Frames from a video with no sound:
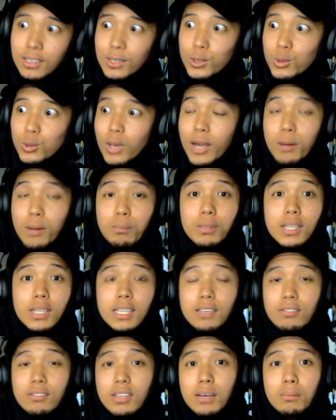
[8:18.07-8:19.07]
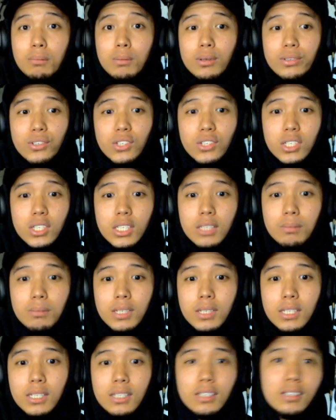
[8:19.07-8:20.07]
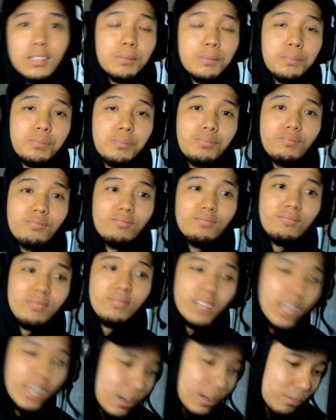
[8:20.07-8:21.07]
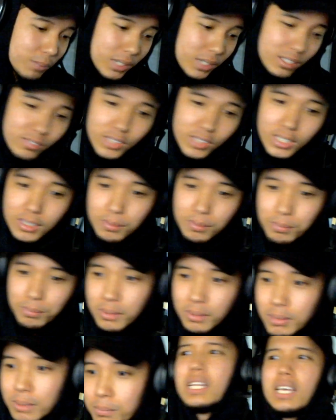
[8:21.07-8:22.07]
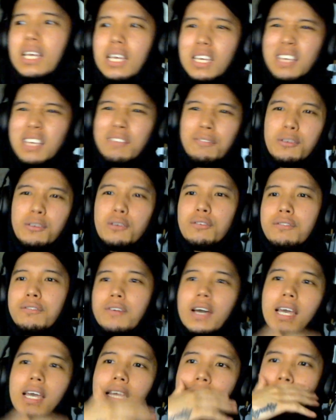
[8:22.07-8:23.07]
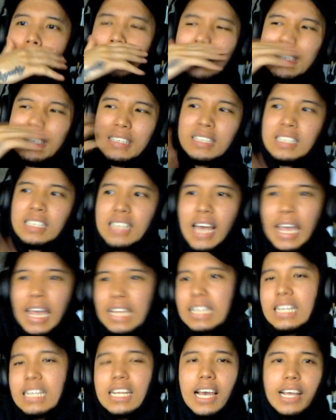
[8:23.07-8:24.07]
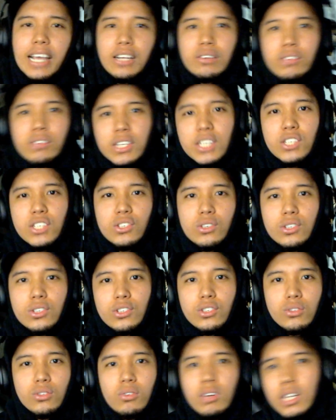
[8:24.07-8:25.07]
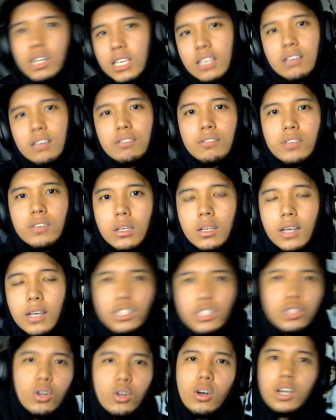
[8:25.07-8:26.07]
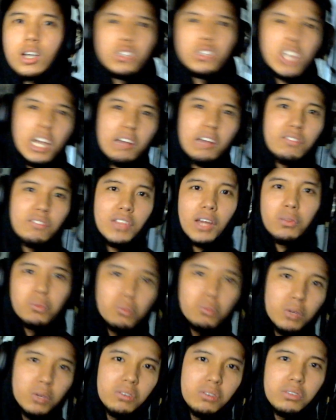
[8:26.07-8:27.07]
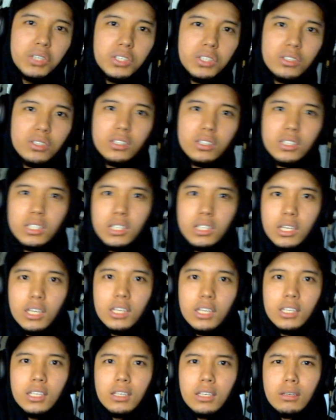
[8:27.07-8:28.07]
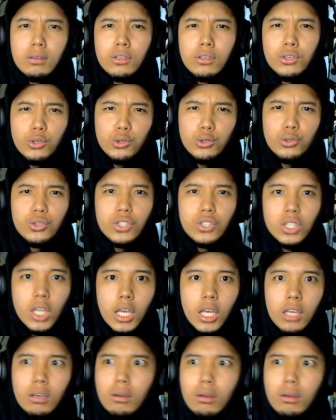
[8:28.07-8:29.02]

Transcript: So I don't believe that bullshit, man. I don't believe it. Diba? If you find 99 reasons to leave, as long as you have that one reason to stay, you should stay.